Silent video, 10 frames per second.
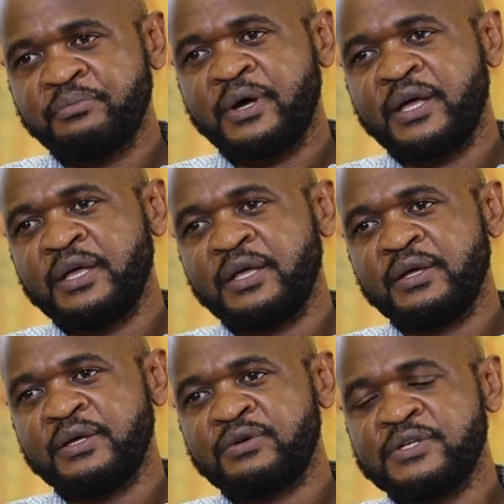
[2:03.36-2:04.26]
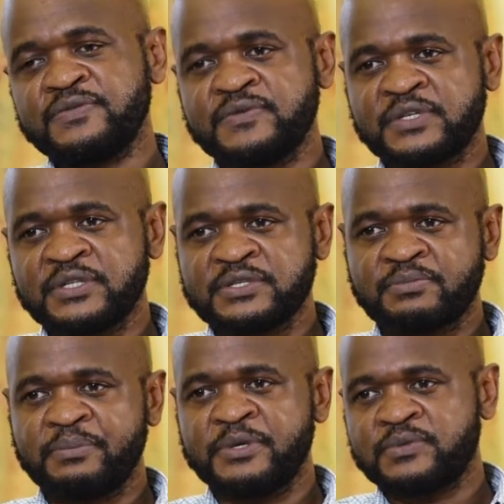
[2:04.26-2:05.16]
by transfusing these
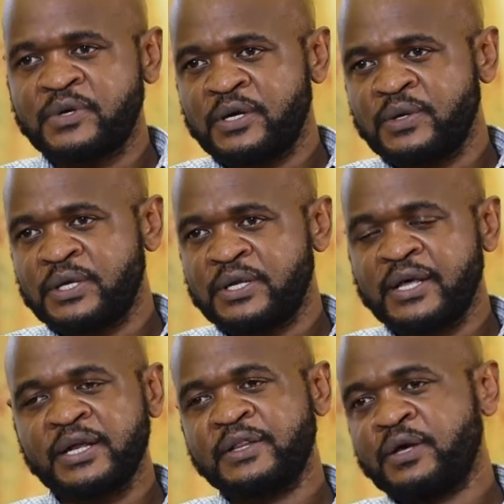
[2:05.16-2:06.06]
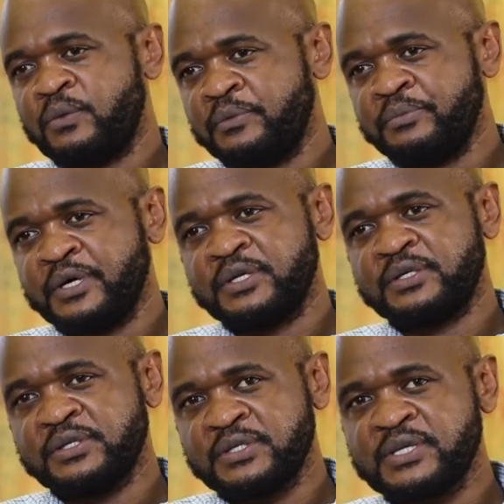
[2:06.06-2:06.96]
babies while they're in the womb, and
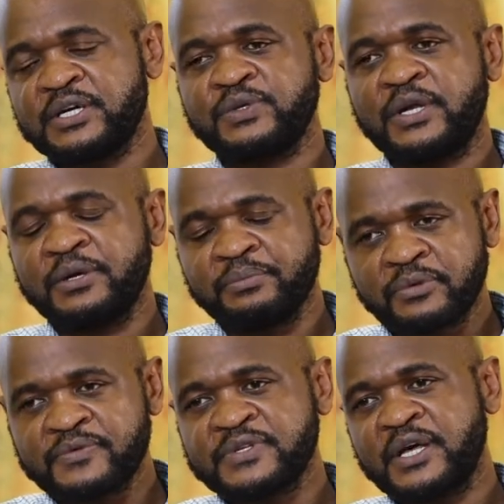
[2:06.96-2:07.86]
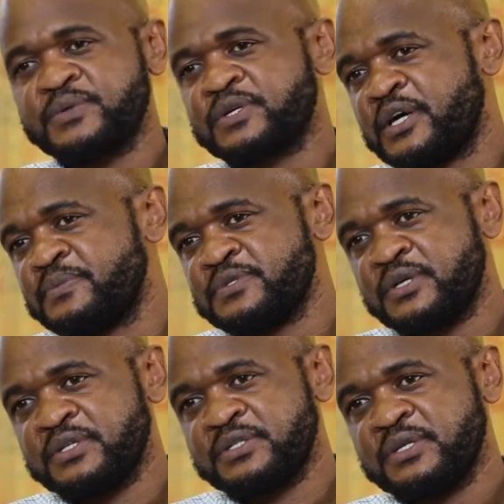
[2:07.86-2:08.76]
this actually improves the outcomes,
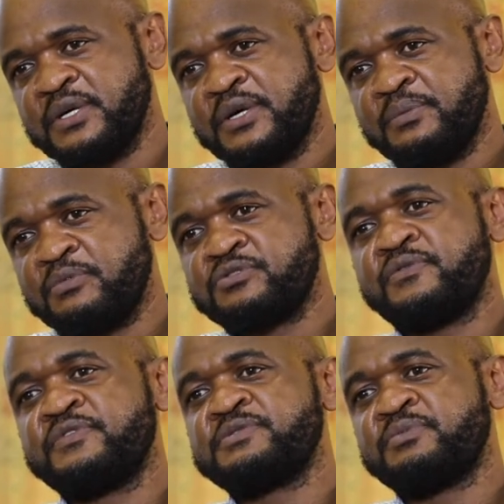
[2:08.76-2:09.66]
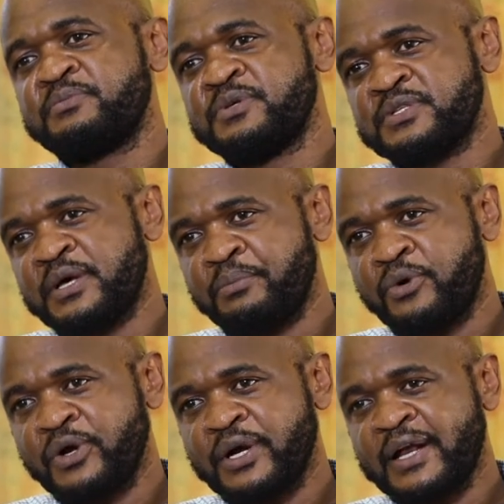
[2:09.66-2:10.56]
and most of these babies are
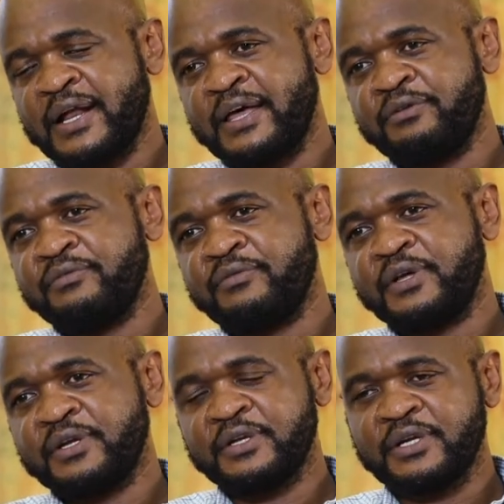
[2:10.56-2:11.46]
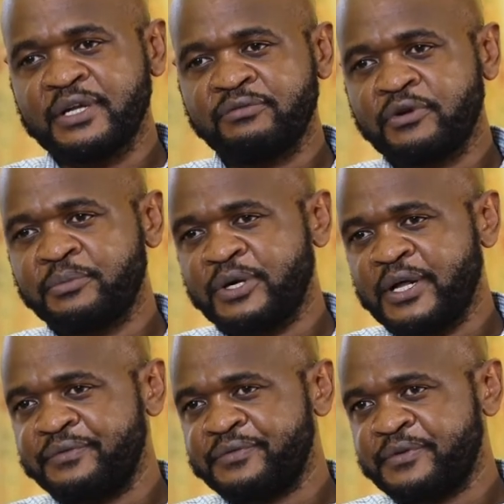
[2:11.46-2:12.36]
born alive and live normal
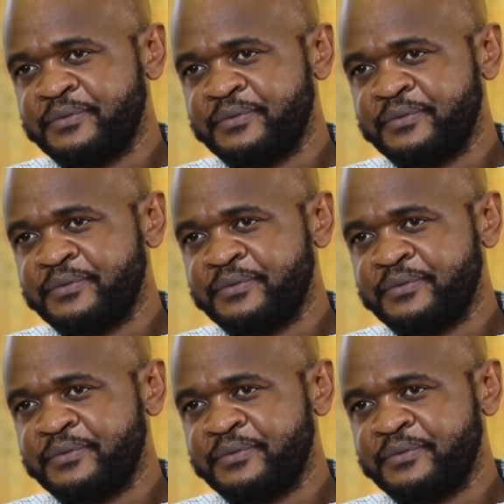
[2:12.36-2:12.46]
lives.